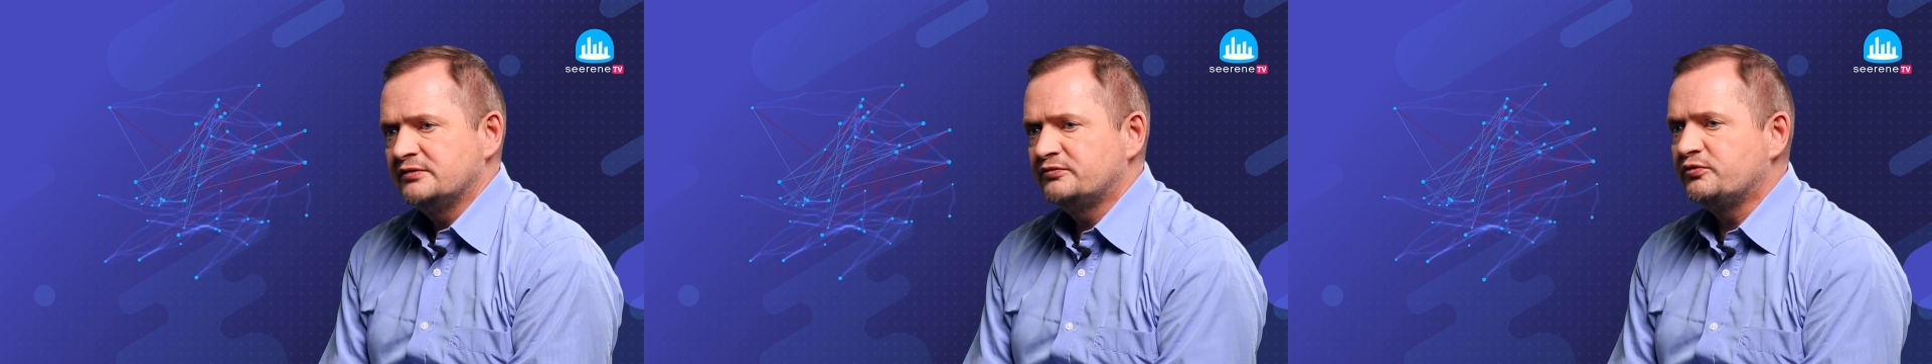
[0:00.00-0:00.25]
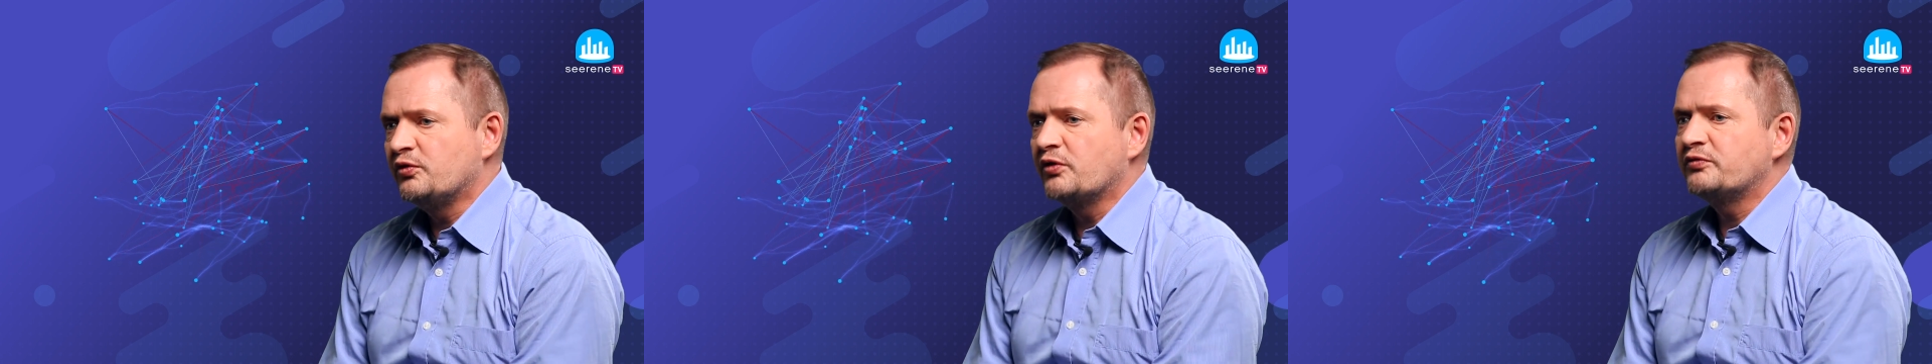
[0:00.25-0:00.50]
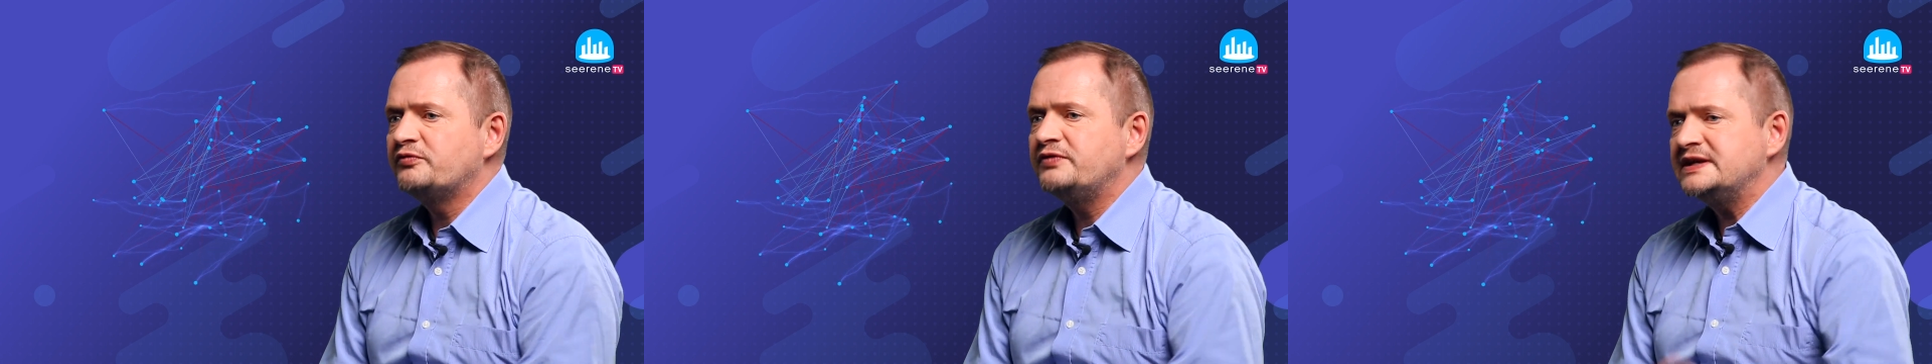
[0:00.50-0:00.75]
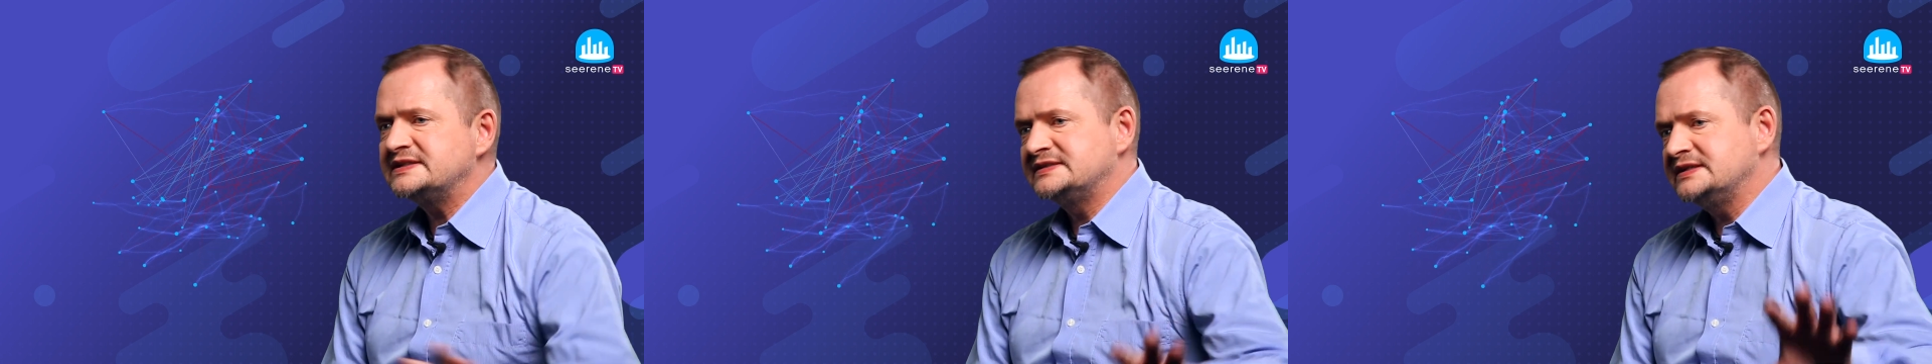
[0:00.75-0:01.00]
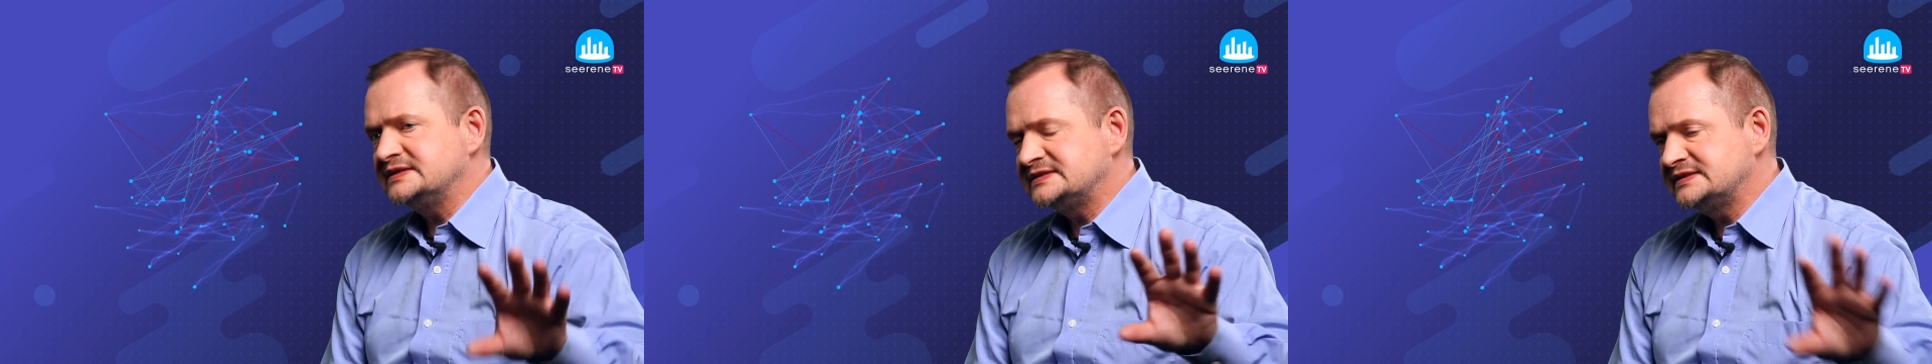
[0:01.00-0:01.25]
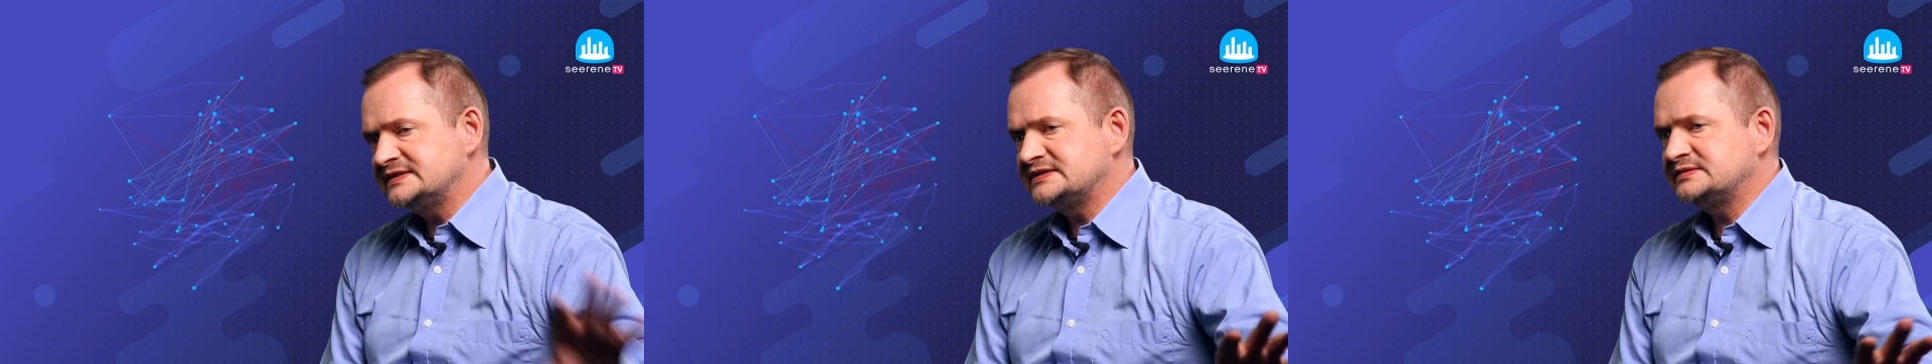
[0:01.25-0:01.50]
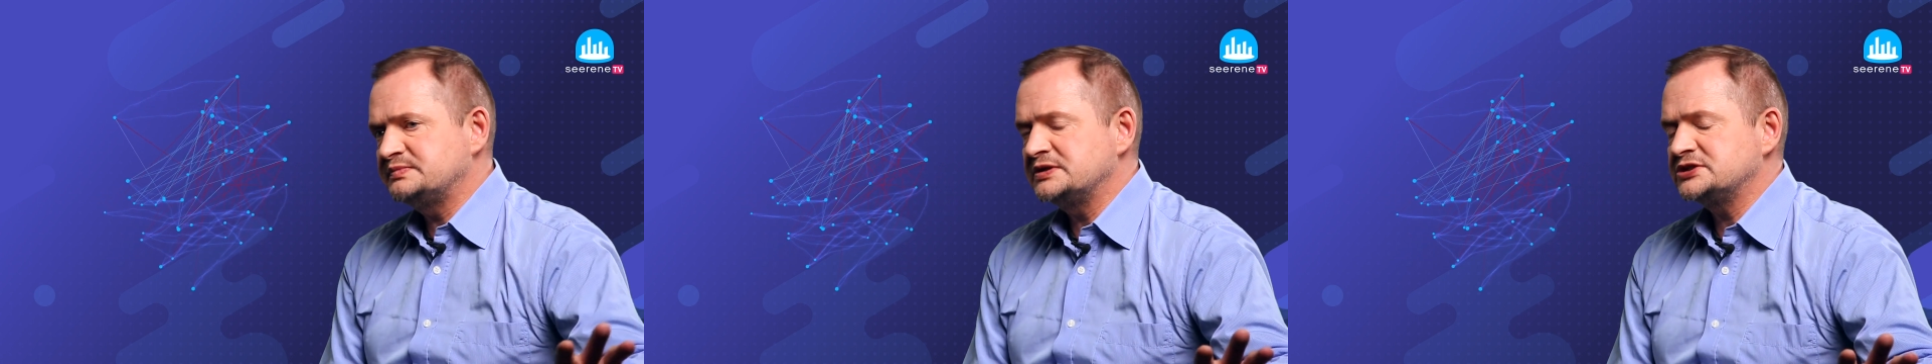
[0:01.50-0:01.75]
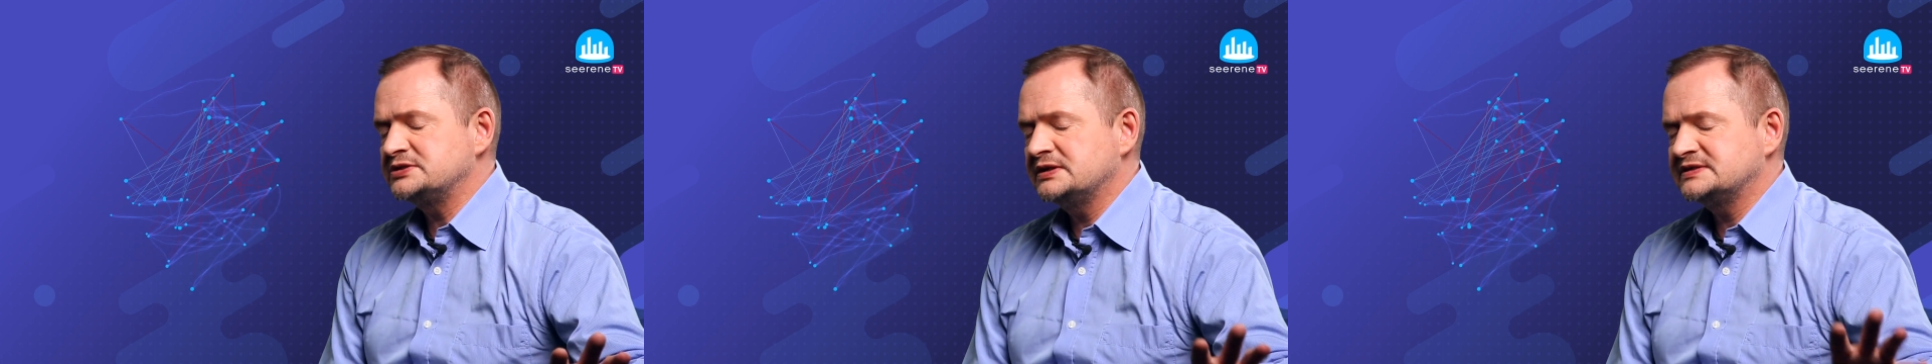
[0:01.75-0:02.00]
for fixing this
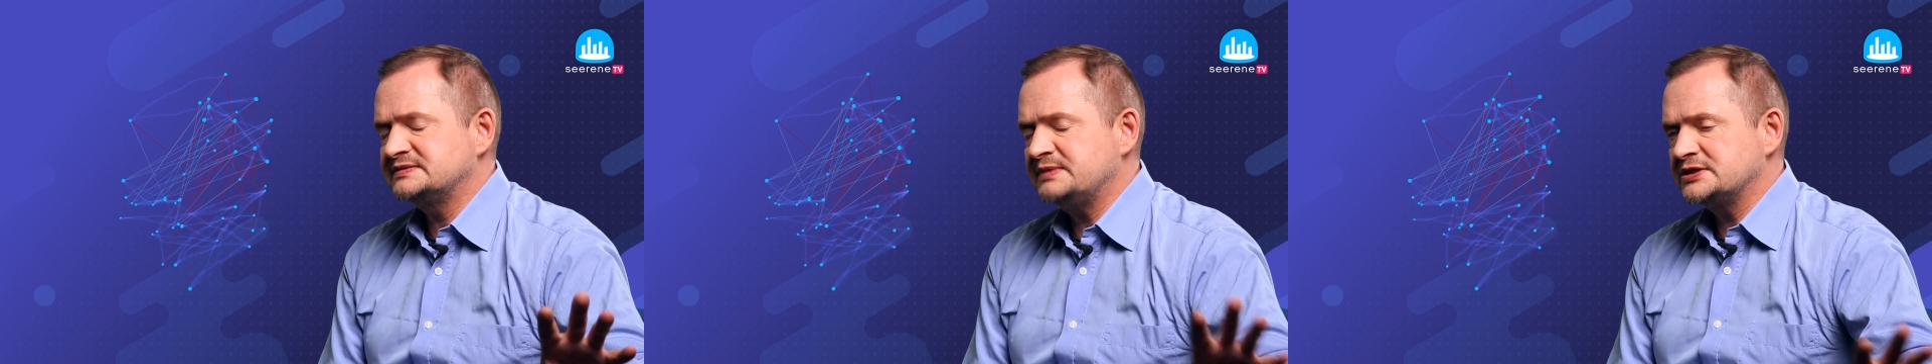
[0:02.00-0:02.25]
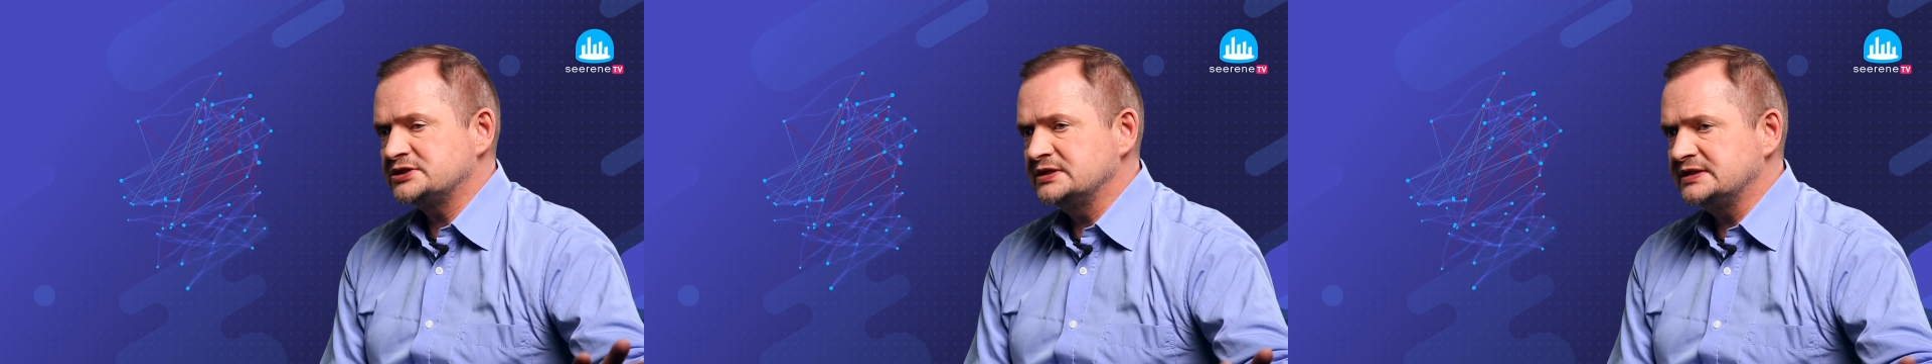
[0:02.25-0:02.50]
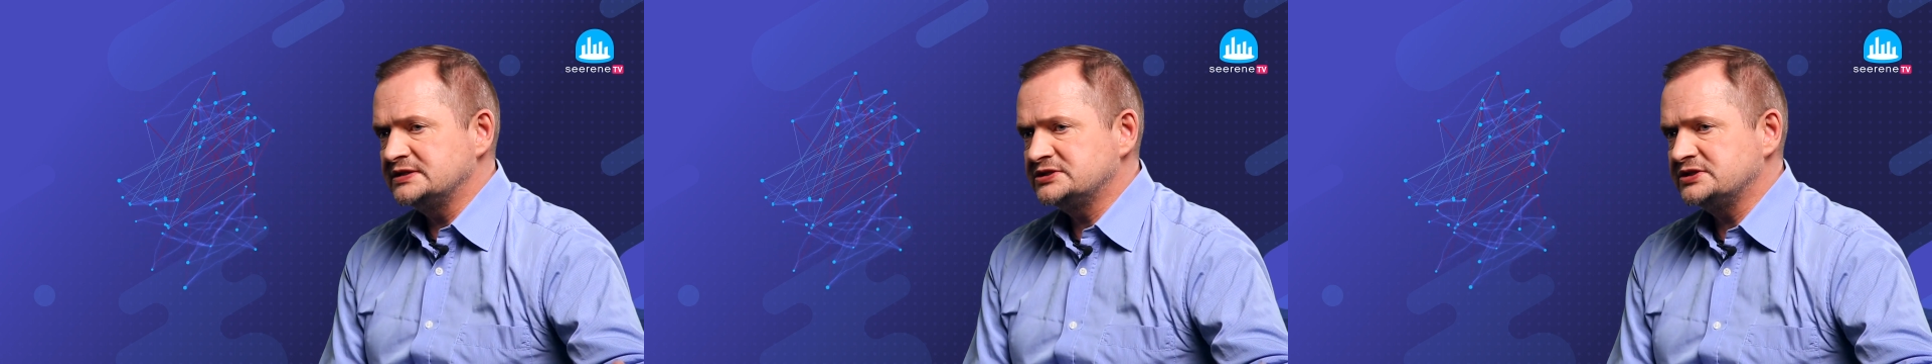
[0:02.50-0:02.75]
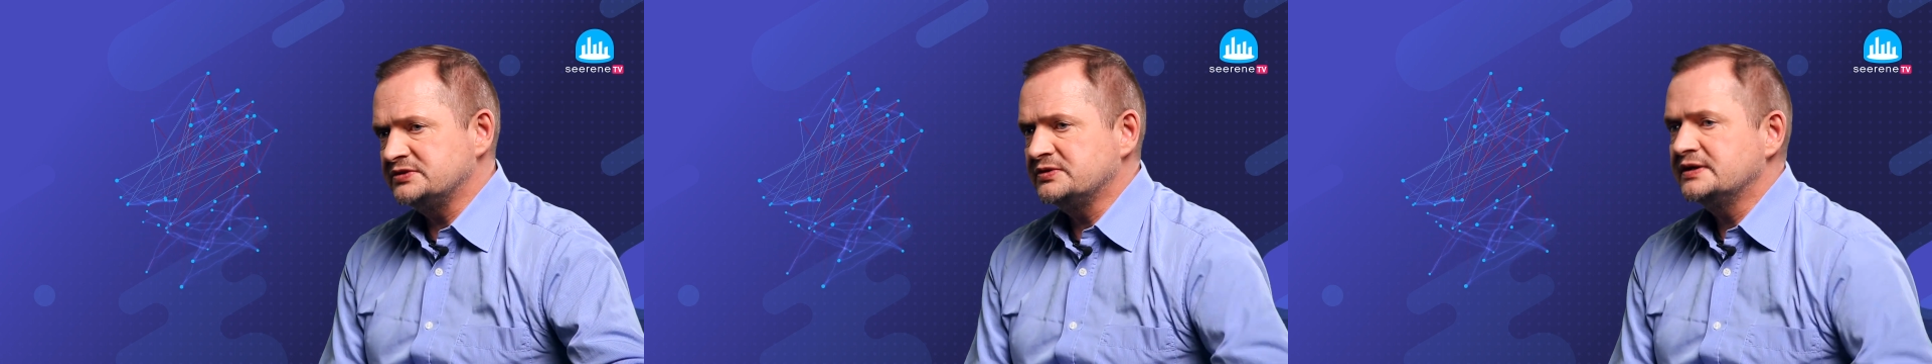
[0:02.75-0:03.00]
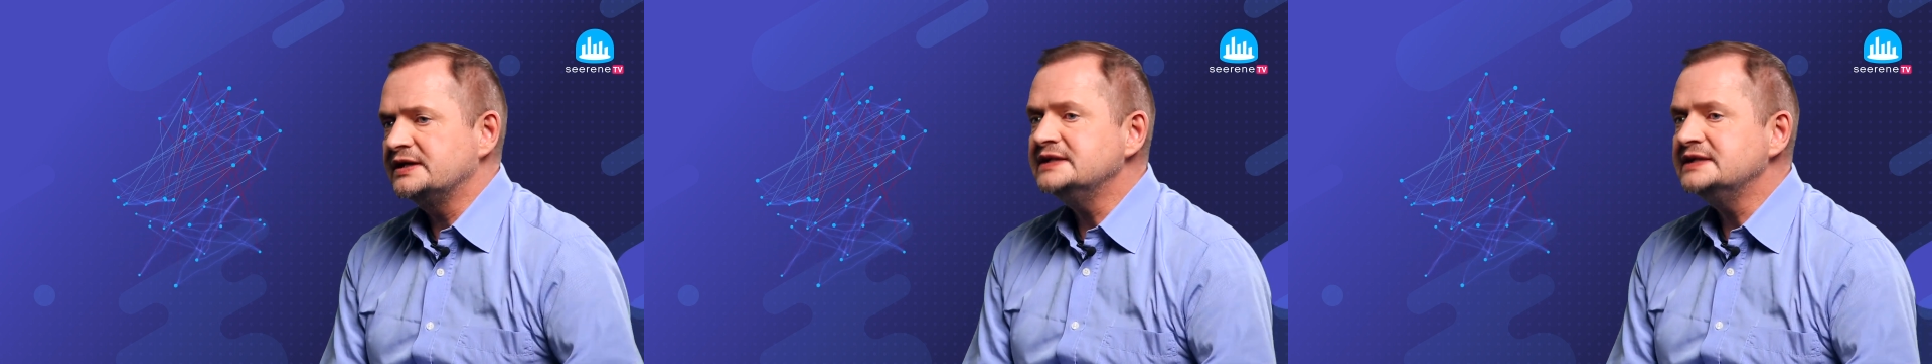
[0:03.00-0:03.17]
special issue.